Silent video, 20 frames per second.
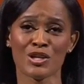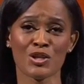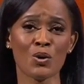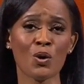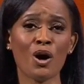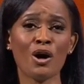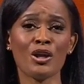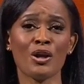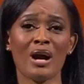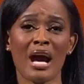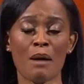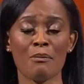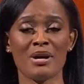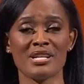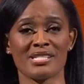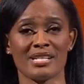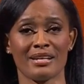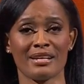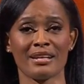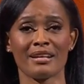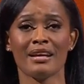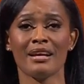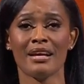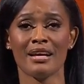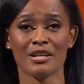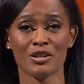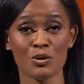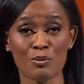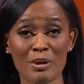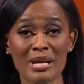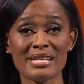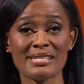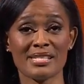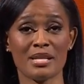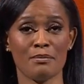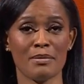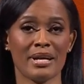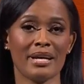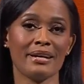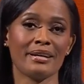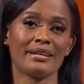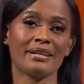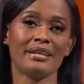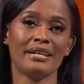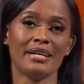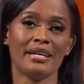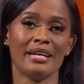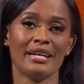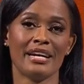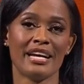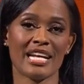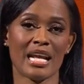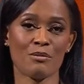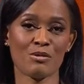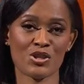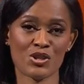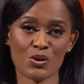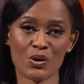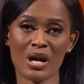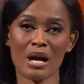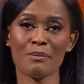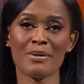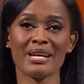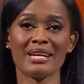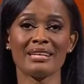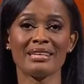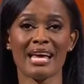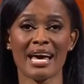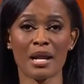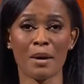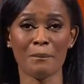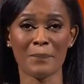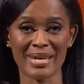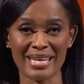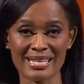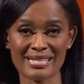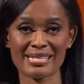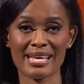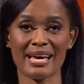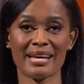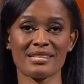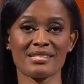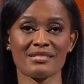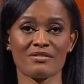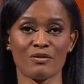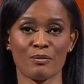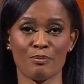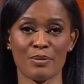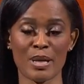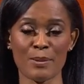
you all know how much you mean to me. And I'm sure I'll be getting a lot of mean texts from